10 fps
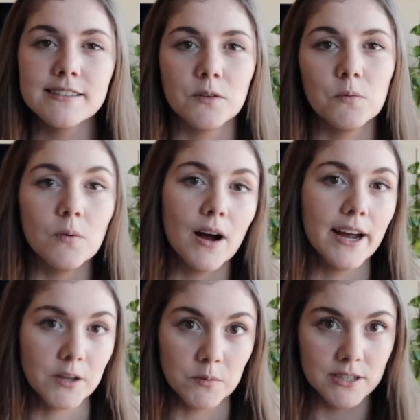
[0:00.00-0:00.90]
like why
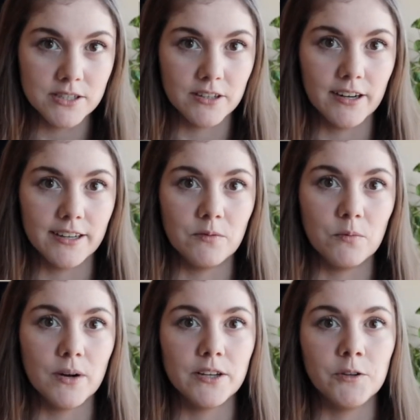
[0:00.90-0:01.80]
you want to garden,
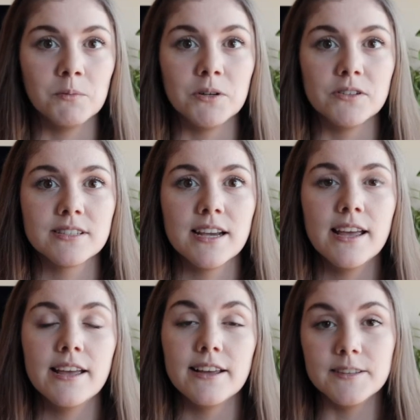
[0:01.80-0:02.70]
what you're most
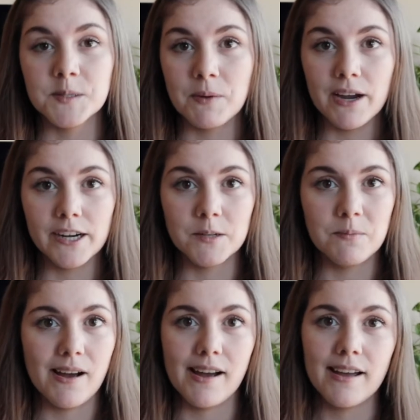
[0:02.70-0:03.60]
inspired
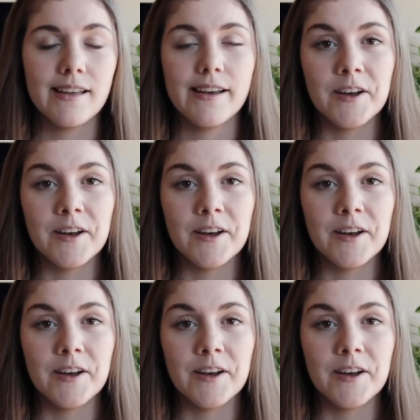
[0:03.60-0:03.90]
by.